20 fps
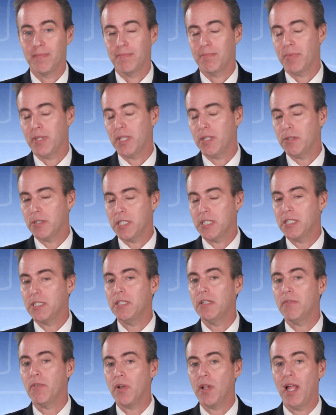But there's a
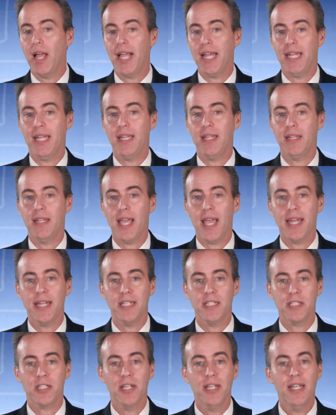silver lining, and that
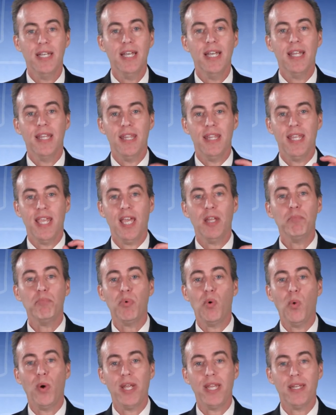is the end
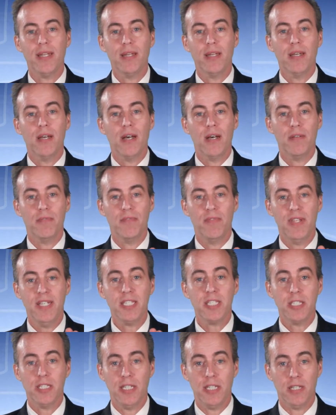point of
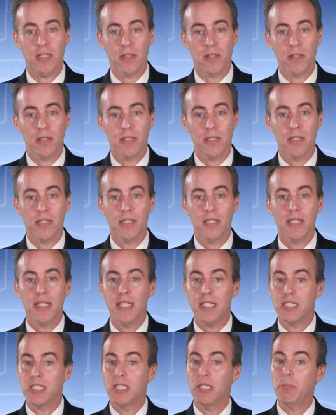this year
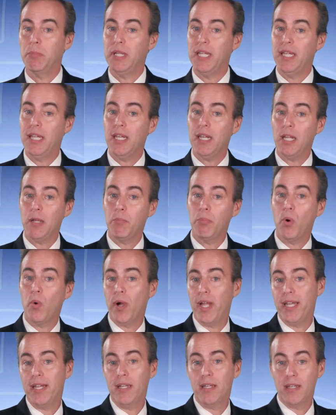is the beginning
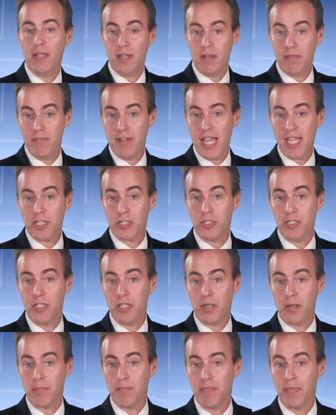point of next
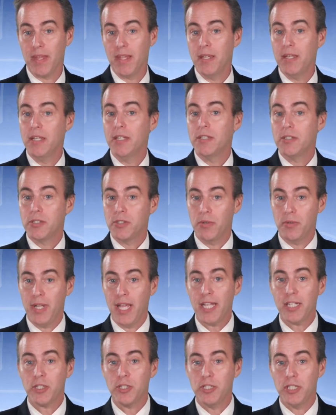year. So
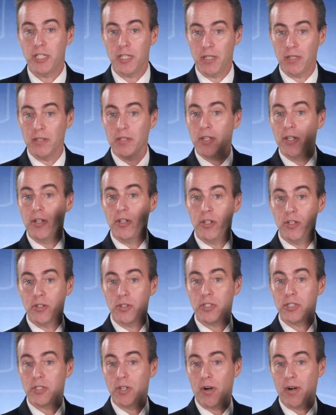next year, you're
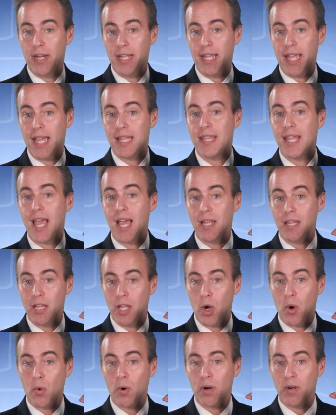starting at that
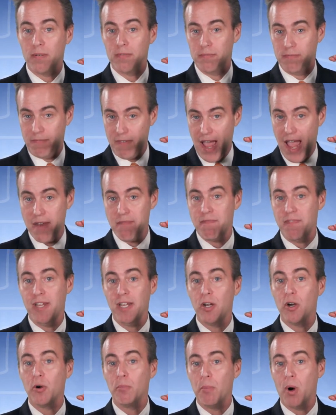lower fat
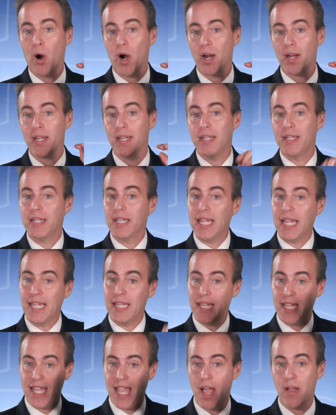finger mark
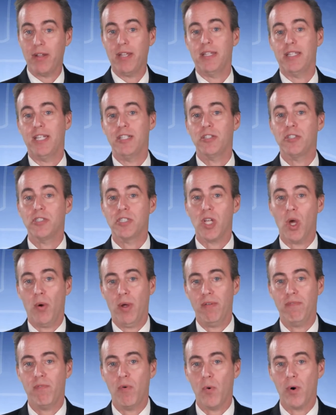in the calculations
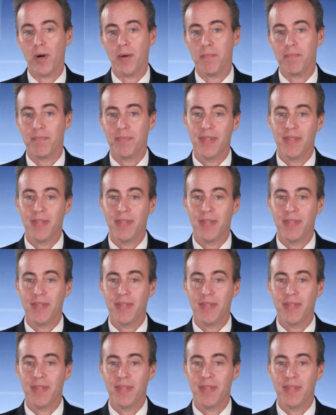going forward.